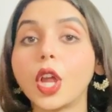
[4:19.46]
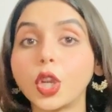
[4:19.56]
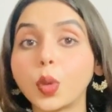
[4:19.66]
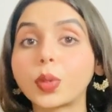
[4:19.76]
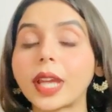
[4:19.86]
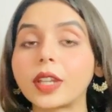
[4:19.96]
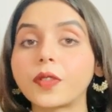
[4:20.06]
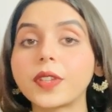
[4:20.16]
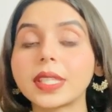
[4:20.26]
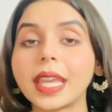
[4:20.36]
load kind
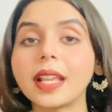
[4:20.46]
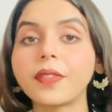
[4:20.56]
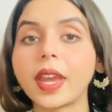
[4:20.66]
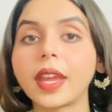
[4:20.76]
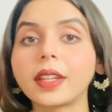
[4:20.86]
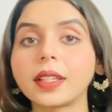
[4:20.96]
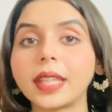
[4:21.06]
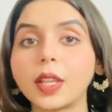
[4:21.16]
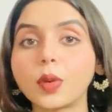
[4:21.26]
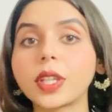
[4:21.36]
of a scale, where
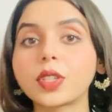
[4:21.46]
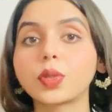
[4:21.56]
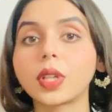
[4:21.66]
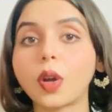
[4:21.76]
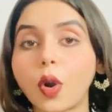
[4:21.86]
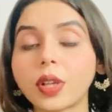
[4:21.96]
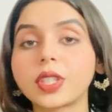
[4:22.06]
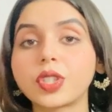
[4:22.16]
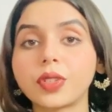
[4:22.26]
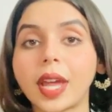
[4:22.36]
they look into the
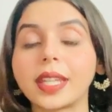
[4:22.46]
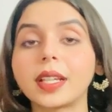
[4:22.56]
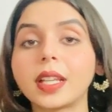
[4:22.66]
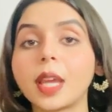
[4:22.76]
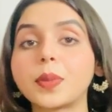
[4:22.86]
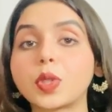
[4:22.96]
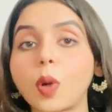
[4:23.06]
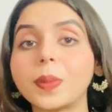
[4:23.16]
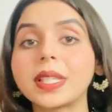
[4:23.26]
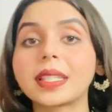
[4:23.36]
oxygen radical
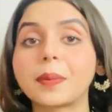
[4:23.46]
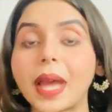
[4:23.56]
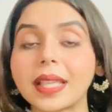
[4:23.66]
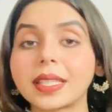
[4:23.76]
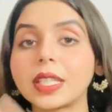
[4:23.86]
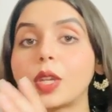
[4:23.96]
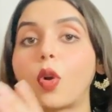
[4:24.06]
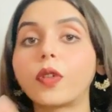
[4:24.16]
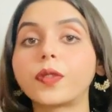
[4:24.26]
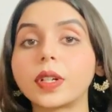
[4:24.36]
absorbance capacity
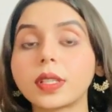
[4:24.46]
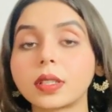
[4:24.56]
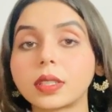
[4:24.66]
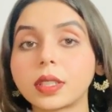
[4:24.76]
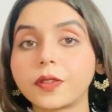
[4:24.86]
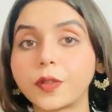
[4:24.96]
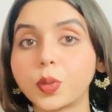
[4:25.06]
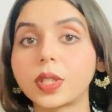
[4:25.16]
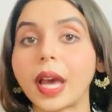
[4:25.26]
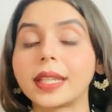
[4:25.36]
of a certain
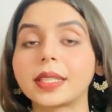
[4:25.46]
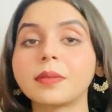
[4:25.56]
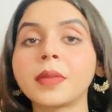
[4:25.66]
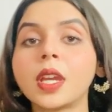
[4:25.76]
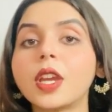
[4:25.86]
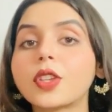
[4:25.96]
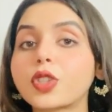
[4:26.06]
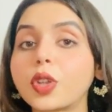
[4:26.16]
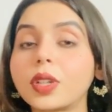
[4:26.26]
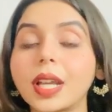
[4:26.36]
food item.
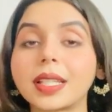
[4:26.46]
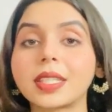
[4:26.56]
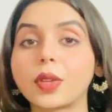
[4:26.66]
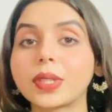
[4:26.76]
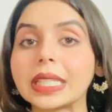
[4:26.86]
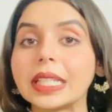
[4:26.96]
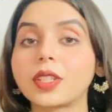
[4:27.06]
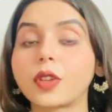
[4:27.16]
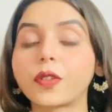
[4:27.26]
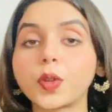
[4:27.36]
So your nuts, your
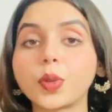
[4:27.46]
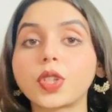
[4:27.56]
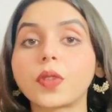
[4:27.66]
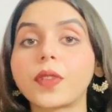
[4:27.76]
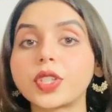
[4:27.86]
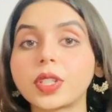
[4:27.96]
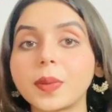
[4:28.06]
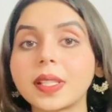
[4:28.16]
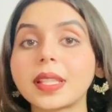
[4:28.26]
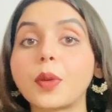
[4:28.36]
seeds, your fruits, your
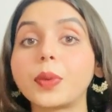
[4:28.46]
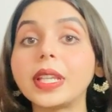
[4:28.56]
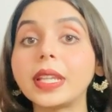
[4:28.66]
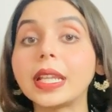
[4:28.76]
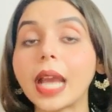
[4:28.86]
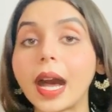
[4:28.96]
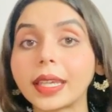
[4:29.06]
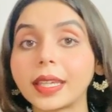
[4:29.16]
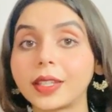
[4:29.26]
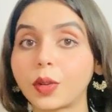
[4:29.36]
vegetables are really, really
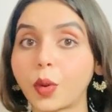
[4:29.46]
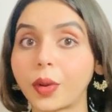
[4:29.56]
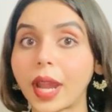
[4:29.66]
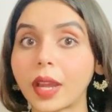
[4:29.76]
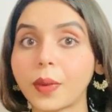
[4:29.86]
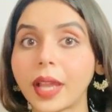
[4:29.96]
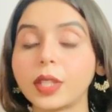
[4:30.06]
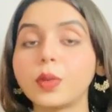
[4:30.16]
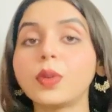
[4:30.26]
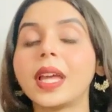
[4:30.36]
high in your ORAC
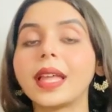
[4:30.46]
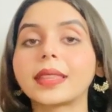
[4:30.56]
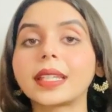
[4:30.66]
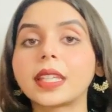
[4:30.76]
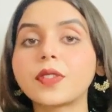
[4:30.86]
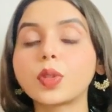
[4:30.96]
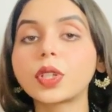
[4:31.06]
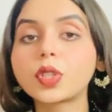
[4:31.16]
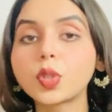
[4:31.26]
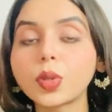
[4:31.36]
value. That gives you
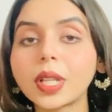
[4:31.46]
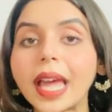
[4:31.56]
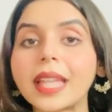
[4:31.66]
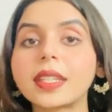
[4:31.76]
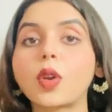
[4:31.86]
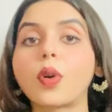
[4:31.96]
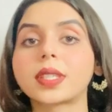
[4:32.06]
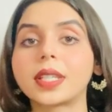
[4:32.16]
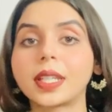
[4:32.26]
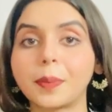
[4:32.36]
the total
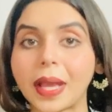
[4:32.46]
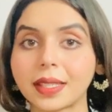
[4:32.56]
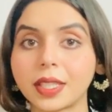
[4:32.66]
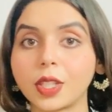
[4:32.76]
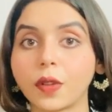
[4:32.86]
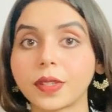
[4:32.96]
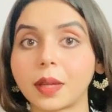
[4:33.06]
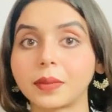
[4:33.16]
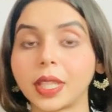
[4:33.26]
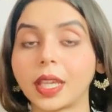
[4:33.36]
antioxidant capacity of
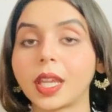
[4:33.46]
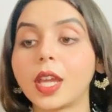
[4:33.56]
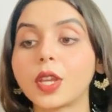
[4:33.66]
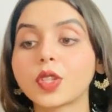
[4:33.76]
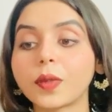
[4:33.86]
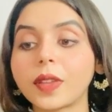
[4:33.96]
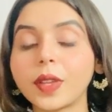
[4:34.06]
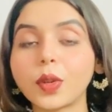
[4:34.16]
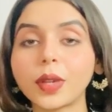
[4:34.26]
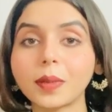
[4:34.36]
something. So when
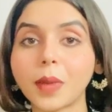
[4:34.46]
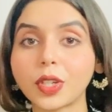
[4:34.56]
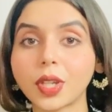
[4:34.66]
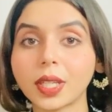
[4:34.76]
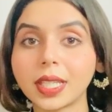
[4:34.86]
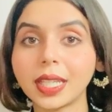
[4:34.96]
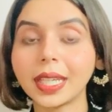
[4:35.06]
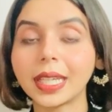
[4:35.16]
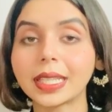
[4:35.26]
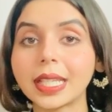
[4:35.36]
we look at matcha
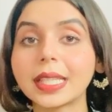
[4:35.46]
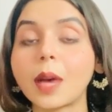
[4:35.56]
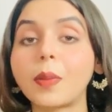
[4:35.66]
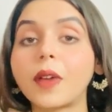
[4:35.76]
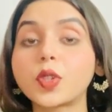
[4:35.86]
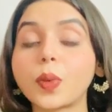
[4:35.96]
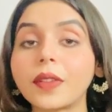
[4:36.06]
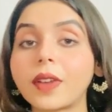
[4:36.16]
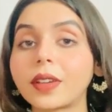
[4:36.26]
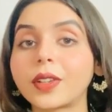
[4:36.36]
tea, it is above
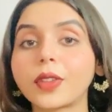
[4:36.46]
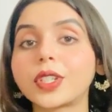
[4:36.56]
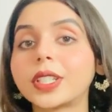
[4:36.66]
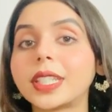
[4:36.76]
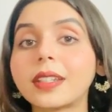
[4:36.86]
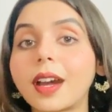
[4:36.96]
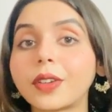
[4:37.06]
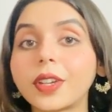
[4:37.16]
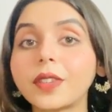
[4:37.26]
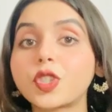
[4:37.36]
1200 or
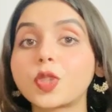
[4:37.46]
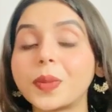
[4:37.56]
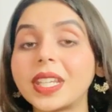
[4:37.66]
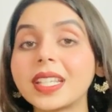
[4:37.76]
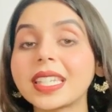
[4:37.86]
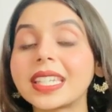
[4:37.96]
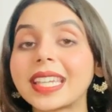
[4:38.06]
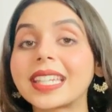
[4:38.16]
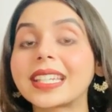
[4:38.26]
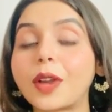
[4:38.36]
1300, which means it
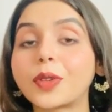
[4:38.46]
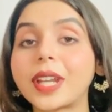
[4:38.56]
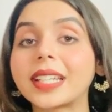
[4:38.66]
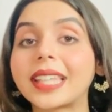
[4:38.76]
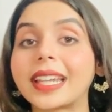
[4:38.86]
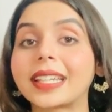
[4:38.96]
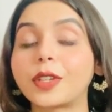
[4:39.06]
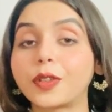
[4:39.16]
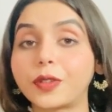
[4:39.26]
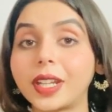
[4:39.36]
can counteract that
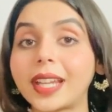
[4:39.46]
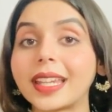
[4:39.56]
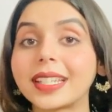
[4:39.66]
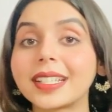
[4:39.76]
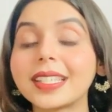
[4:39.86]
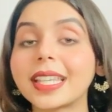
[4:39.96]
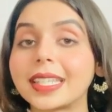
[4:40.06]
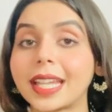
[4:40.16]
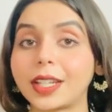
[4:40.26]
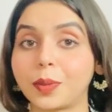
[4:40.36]
kind of free radicals
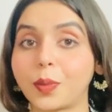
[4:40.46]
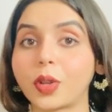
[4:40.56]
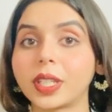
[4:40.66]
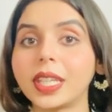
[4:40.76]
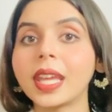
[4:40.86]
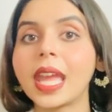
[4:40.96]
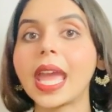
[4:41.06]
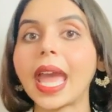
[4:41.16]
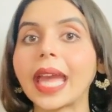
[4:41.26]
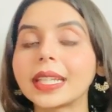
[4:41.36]
inside the body,
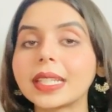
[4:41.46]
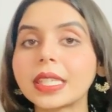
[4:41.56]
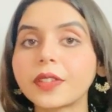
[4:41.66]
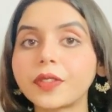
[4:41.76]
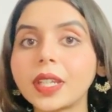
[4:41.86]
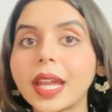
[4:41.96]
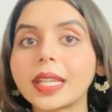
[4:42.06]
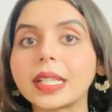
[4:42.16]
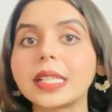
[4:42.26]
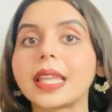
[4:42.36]
and it is the free
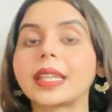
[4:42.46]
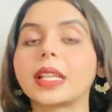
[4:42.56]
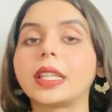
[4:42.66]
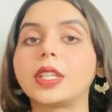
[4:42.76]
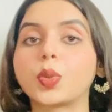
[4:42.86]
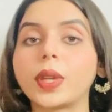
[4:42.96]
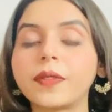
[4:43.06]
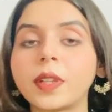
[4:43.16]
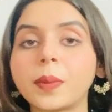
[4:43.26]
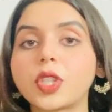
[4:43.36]
radicals that can lead to
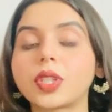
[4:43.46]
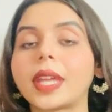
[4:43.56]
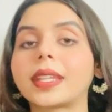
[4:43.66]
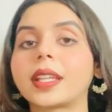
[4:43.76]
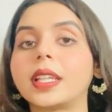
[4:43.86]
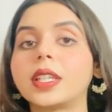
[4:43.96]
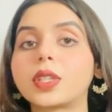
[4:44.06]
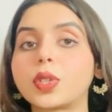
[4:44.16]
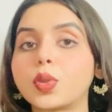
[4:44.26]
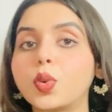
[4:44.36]
inflammation, that can lead
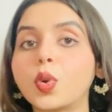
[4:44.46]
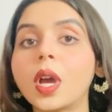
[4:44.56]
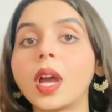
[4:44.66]
to